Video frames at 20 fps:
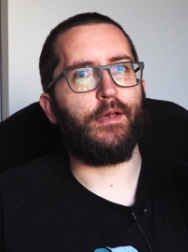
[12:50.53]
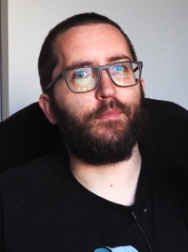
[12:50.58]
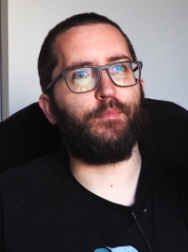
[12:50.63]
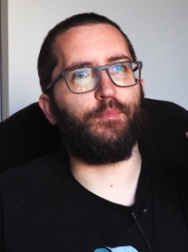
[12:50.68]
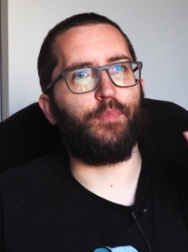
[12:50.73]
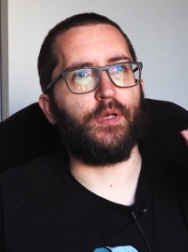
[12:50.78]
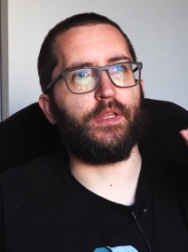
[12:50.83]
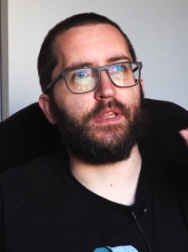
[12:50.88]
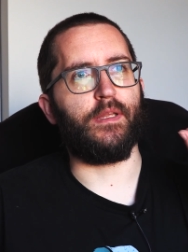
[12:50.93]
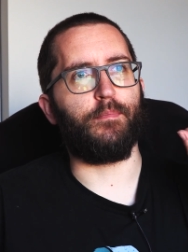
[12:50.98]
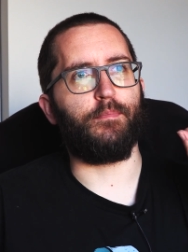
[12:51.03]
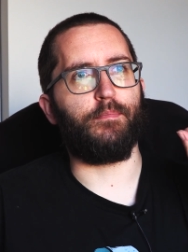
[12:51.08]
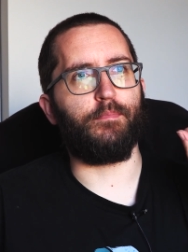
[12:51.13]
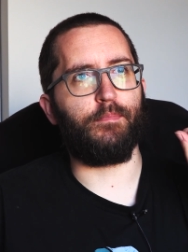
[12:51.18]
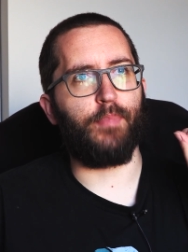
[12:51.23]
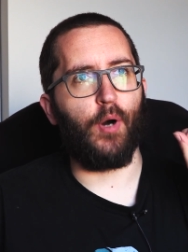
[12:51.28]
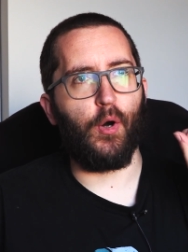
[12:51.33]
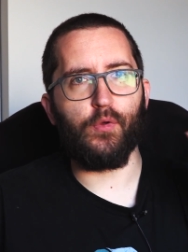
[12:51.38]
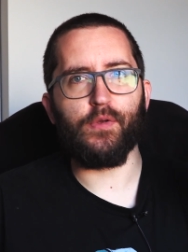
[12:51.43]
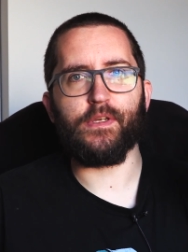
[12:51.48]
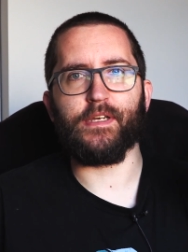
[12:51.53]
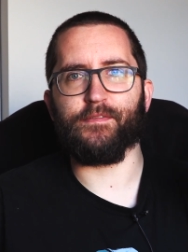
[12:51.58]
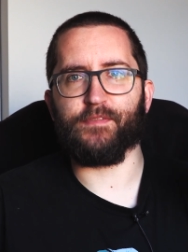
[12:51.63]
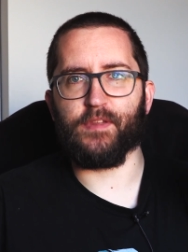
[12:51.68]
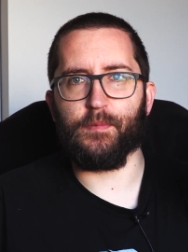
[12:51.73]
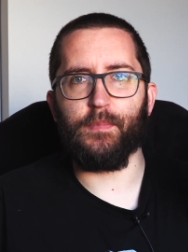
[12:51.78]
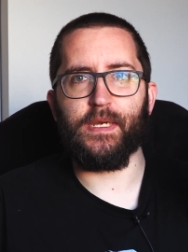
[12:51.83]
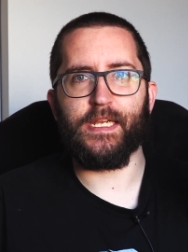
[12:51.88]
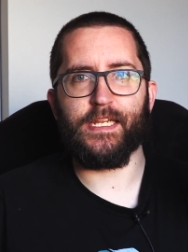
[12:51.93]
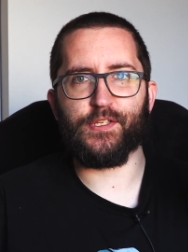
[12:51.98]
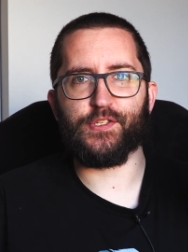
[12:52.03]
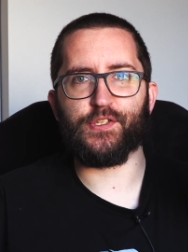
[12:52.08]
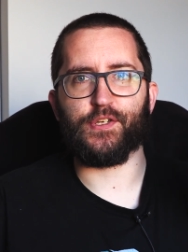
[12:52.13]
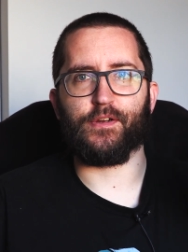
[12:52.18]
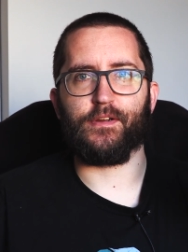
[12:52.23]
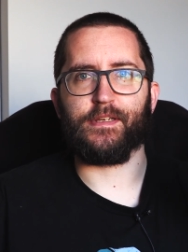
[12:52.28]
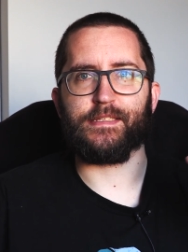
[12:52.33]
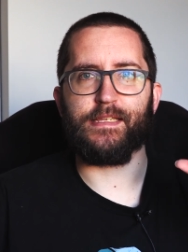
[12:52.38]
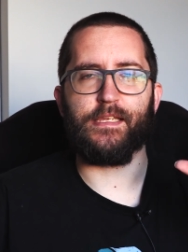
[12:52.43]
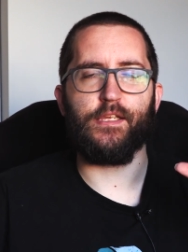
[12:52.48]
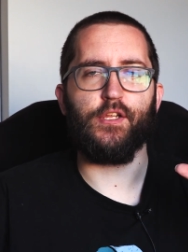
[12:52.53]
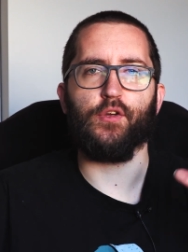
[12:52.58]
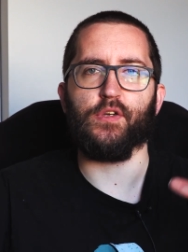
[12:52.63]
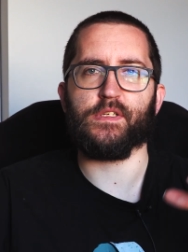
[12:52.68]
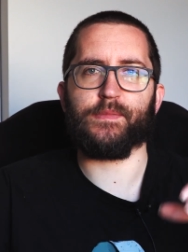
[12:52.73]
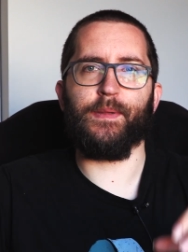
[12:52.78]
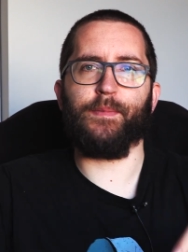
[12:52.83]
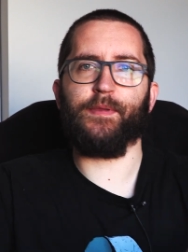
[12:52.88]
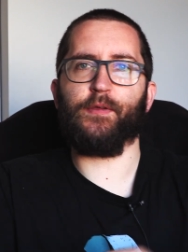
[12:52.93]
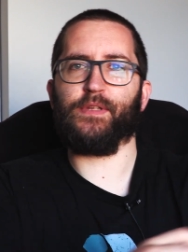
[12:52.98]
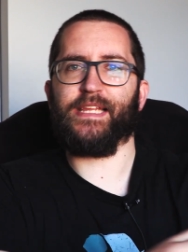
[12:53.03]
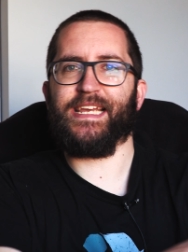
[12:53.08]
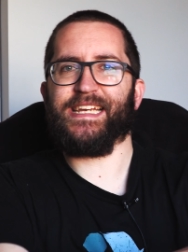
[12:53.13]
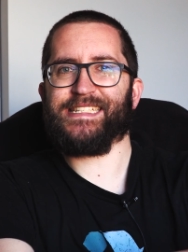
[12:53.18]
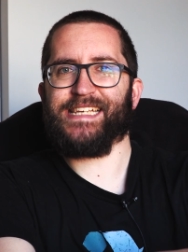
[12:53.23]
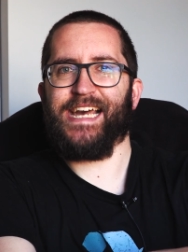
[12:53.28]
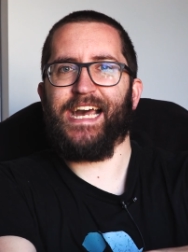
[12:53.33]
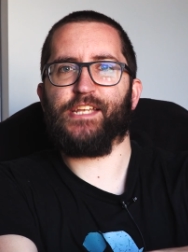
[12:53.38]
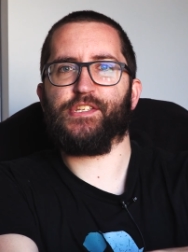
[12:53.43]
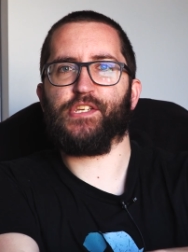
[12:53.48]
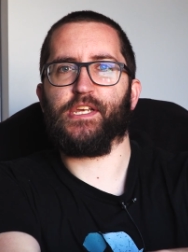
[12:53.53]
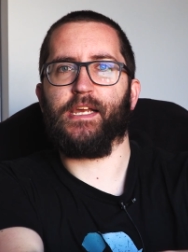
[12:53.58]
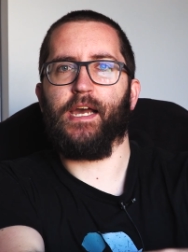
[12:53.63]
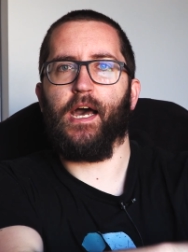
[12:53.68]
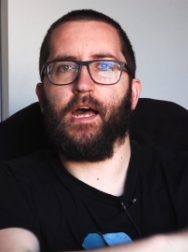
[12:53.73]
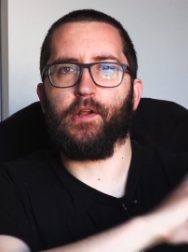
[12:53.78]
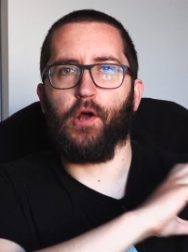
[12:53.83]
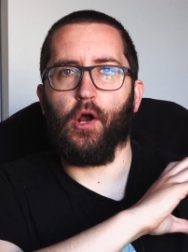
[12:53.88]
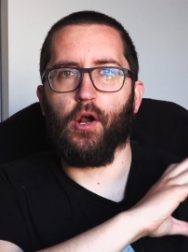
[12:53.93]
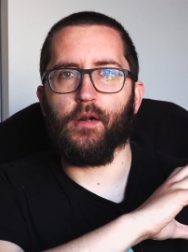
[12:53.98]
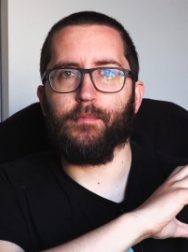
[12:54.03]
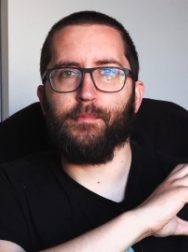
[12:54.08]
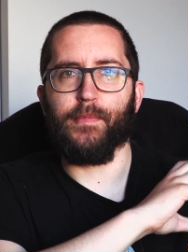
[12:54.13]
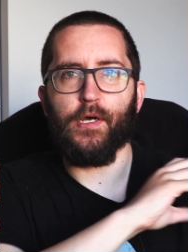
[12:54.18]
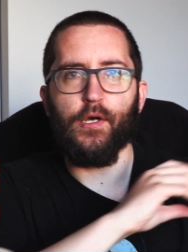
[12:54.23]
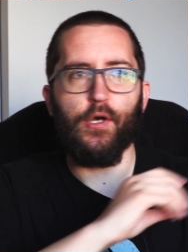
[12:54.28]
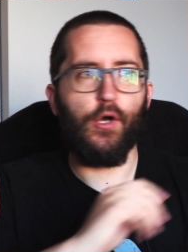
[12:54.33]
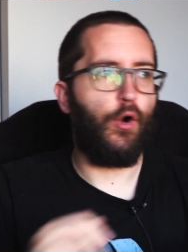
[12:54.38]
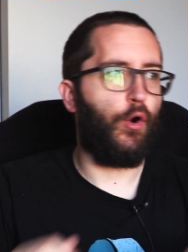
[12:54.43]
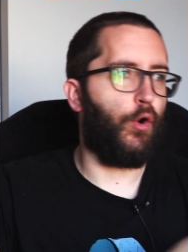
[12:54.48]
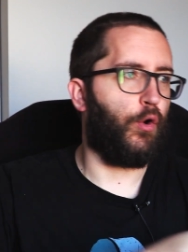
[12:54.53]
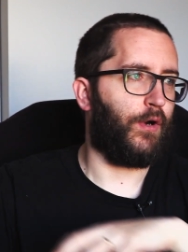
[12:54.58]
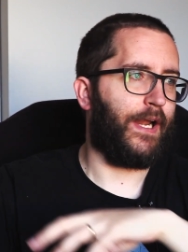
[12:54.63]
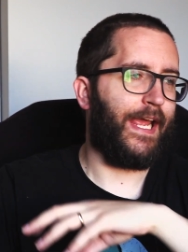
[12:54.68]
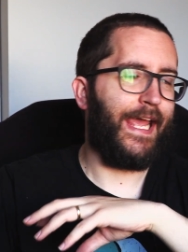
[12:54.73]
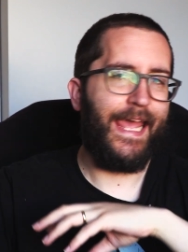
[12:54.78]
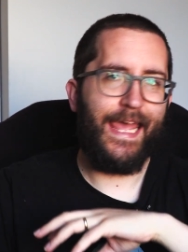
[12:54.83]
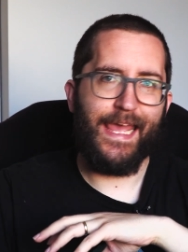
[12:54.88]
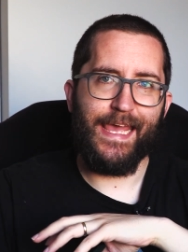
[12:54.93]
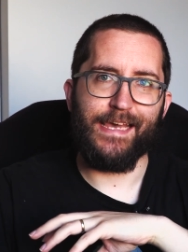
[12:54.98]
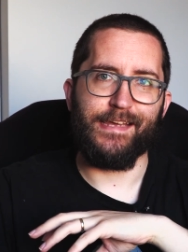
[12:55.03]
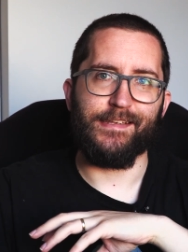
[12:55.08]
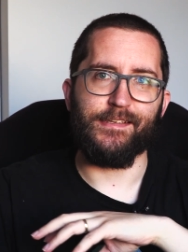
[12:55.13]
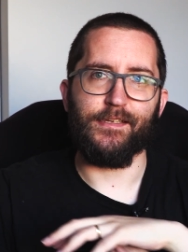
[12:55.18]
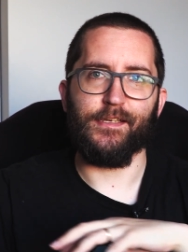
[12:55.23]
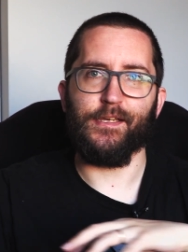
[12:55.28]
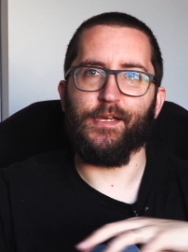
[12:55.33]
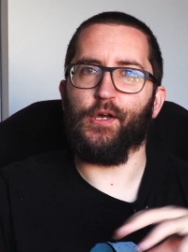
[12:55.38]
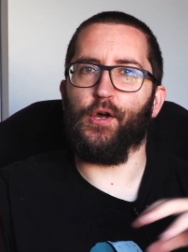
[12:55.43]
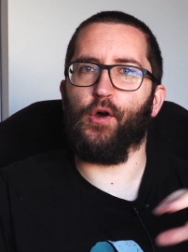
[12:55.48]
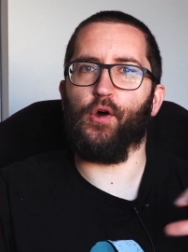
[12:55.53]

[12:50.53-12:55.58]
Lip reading: but the bulk of the miniature is that, it's maybe only attaching an arm or a head,